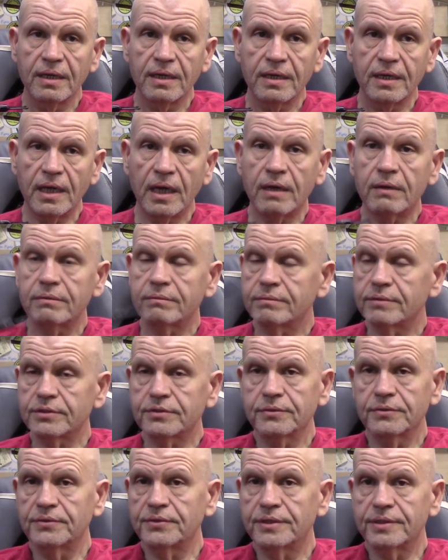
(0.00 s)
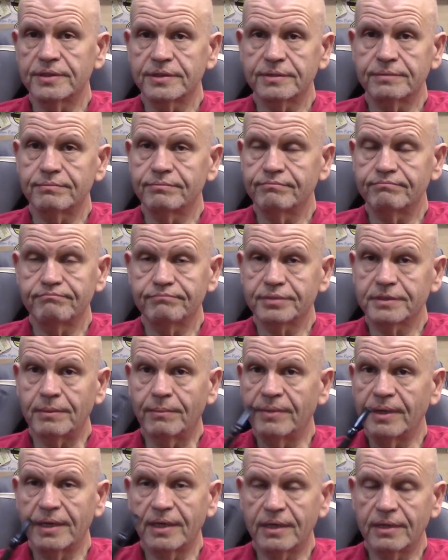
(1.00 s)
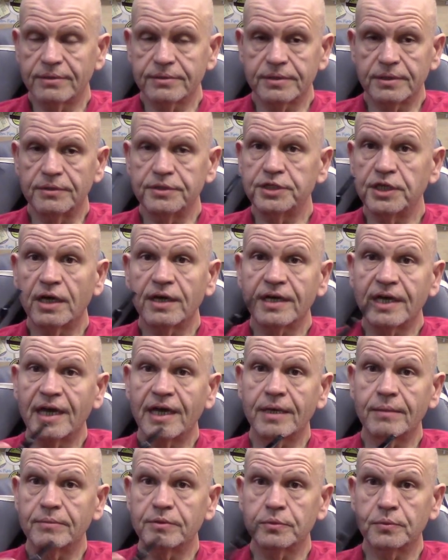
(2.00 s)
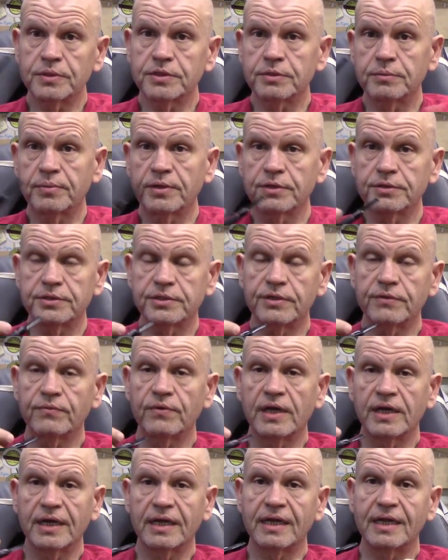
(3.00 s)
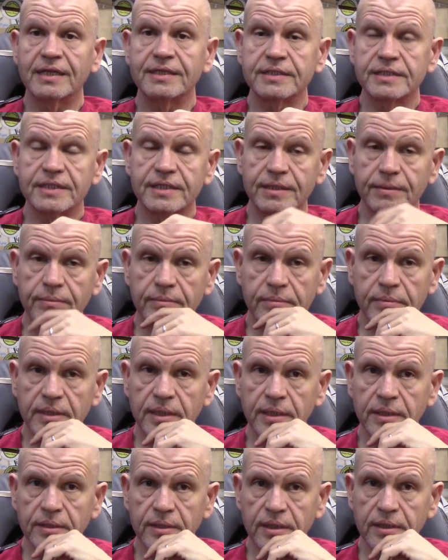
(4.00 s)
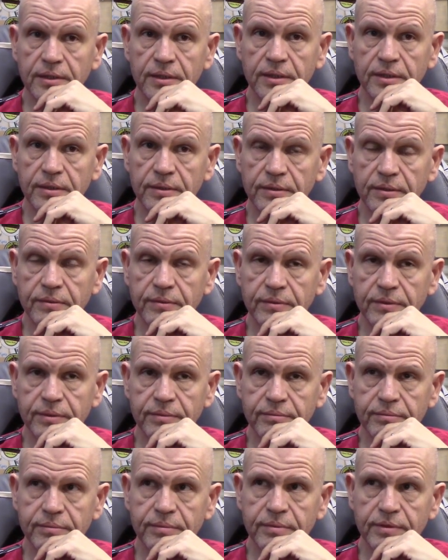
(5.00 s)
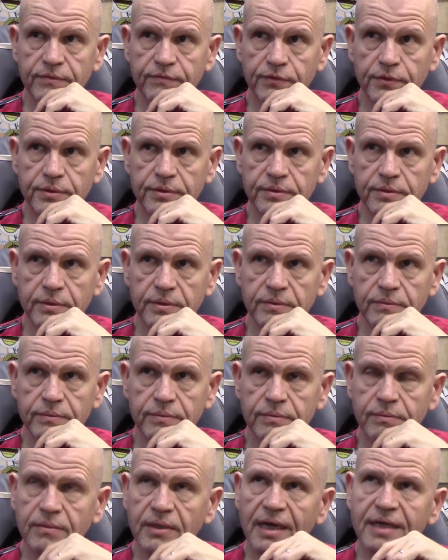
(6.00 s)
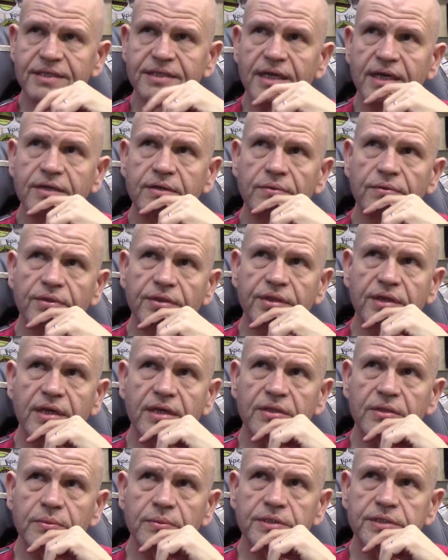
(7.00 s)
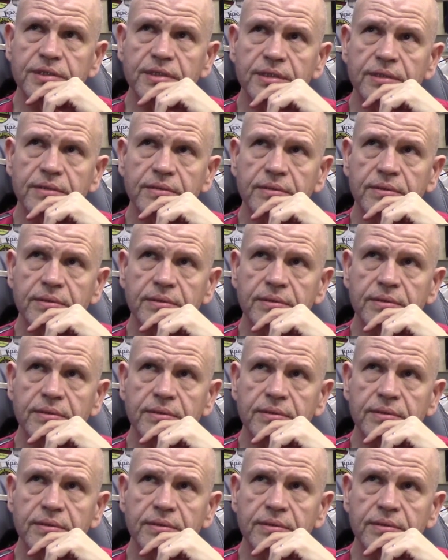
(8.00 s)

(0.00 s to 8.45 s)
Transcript: Now, the truth is, somebody else, you know, John Adams was the person that ran against him in, in the, the first. Well, actually, I don't think there was a.